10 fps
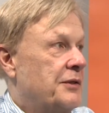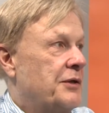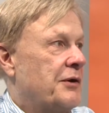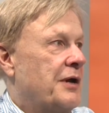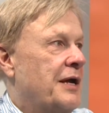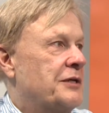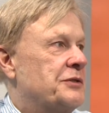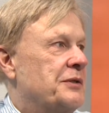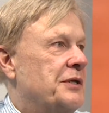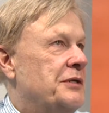they're
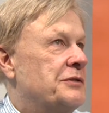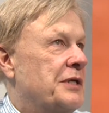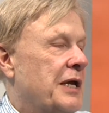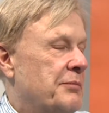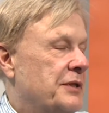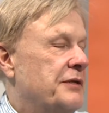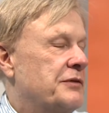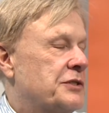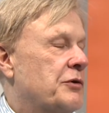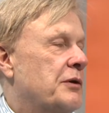actually using, I believe,
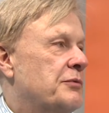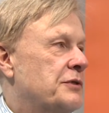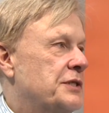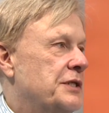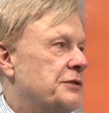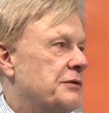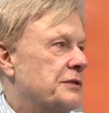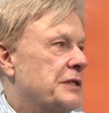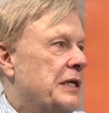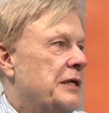the stored procedures.